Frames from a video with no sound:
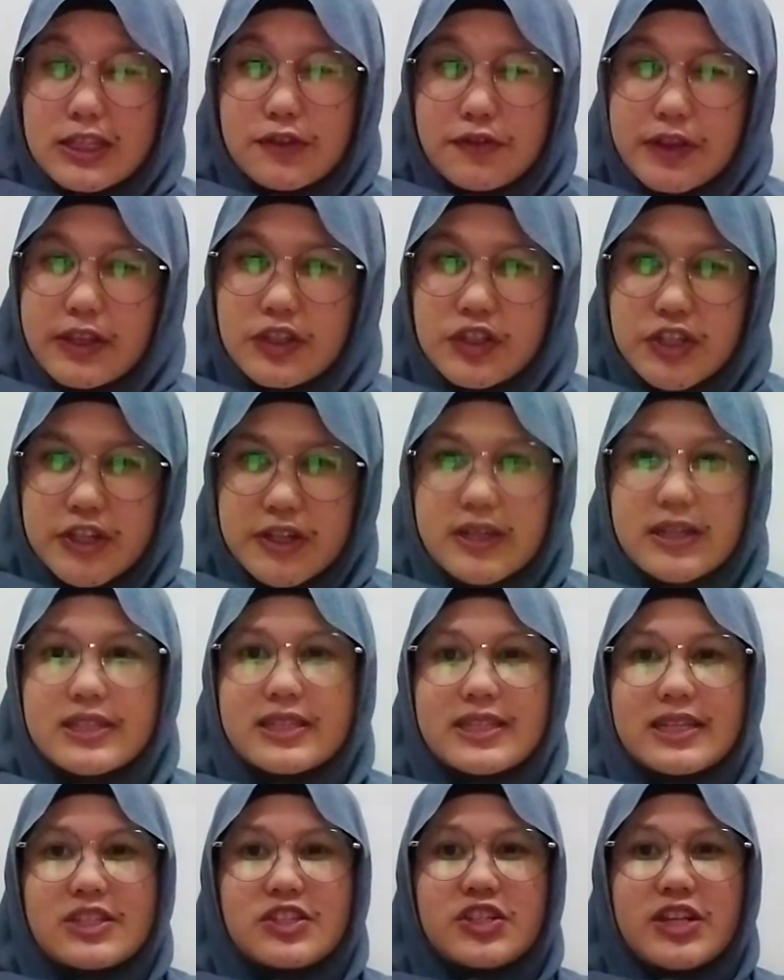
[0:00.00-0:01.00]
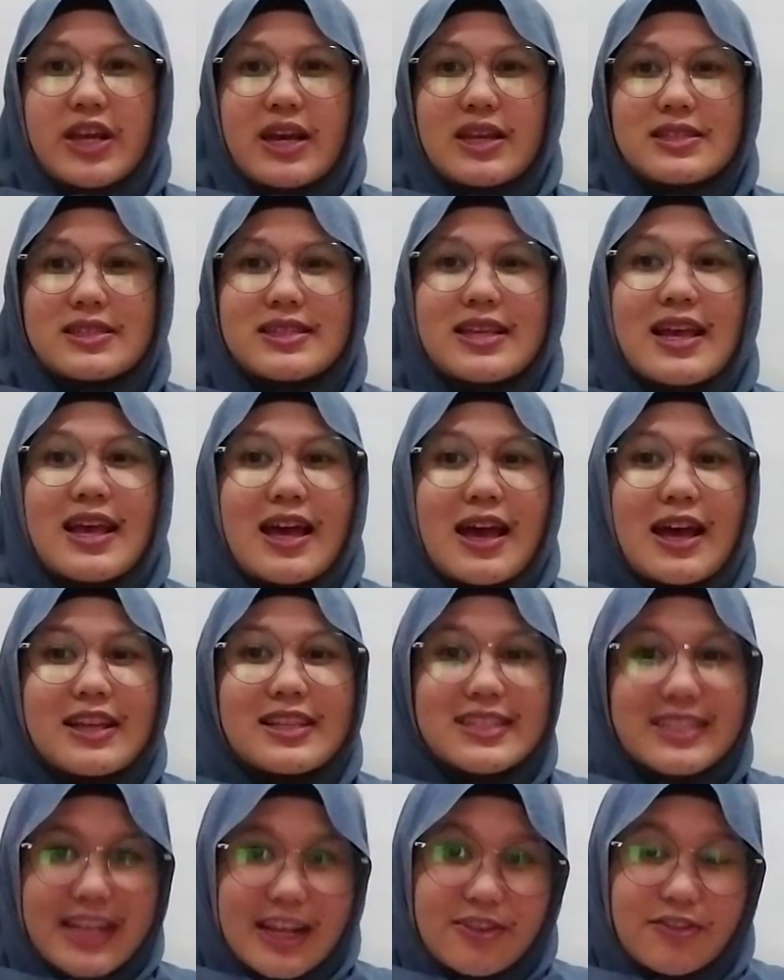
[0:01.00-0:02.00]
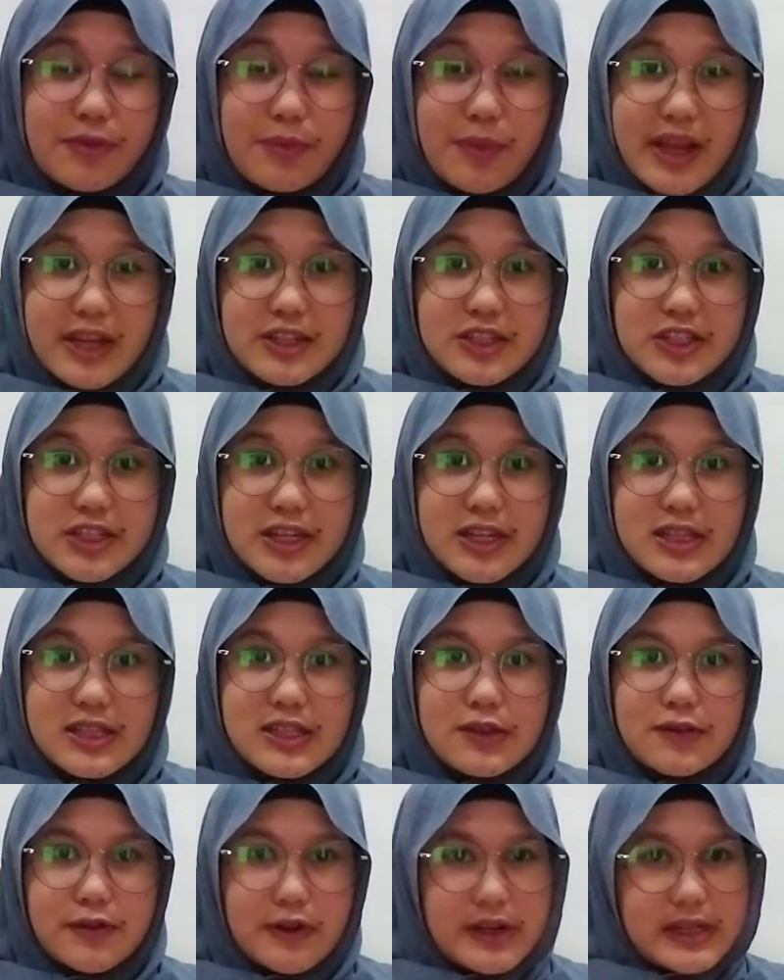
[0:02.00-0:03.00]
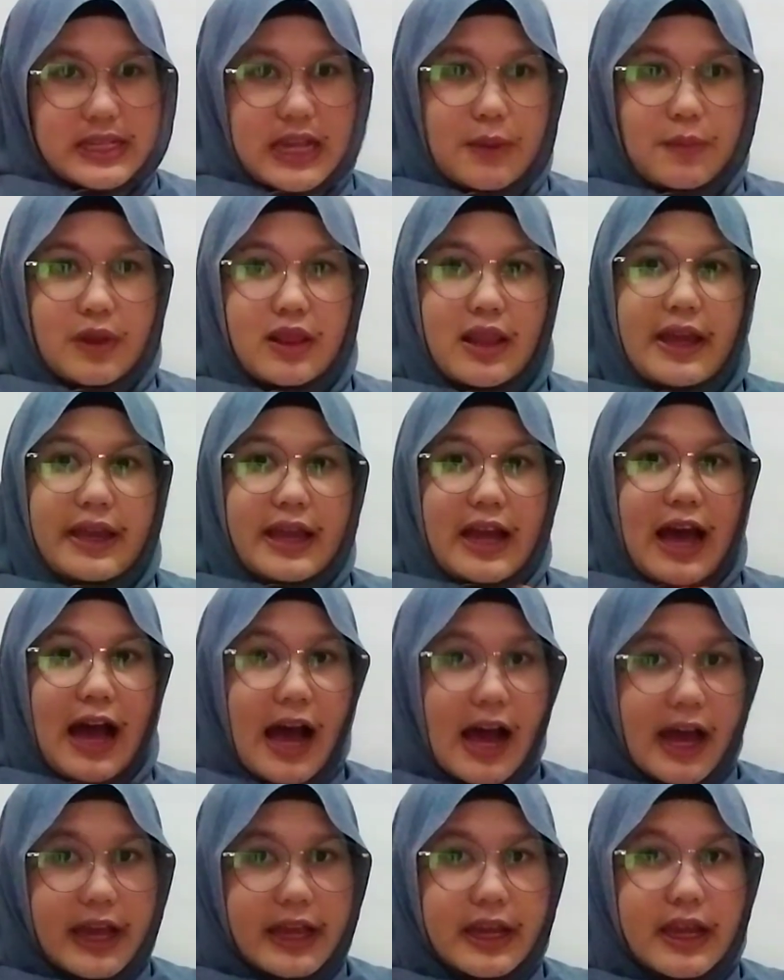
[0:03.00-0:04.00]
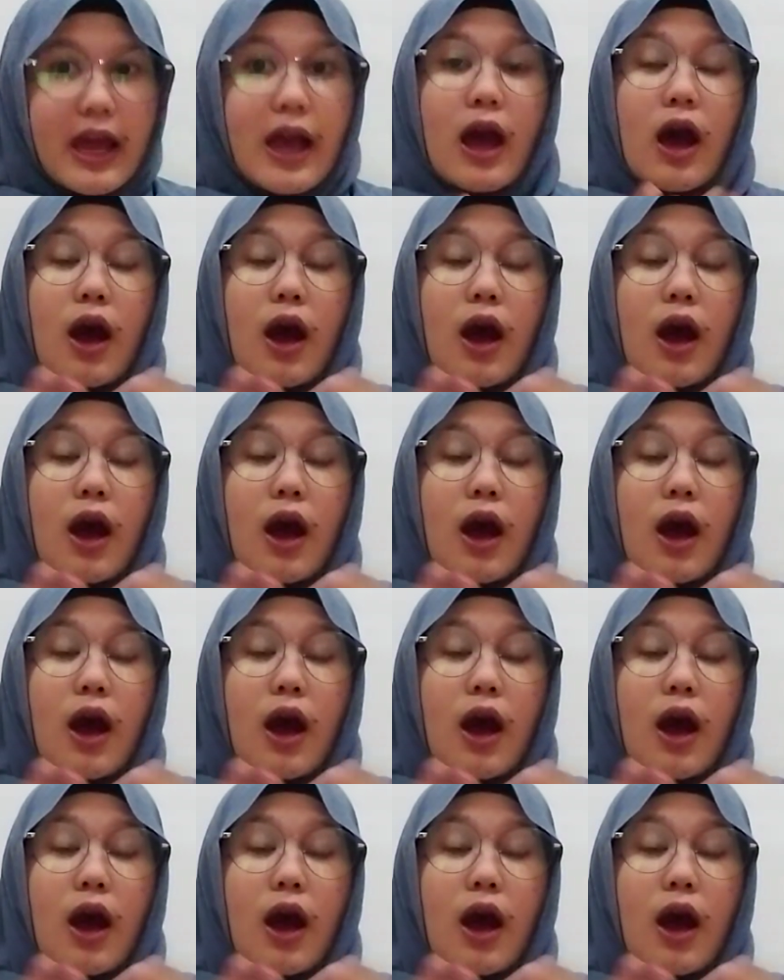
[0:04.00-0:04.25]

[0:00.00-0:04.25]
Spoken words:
features such as self-mentions, for example, like I,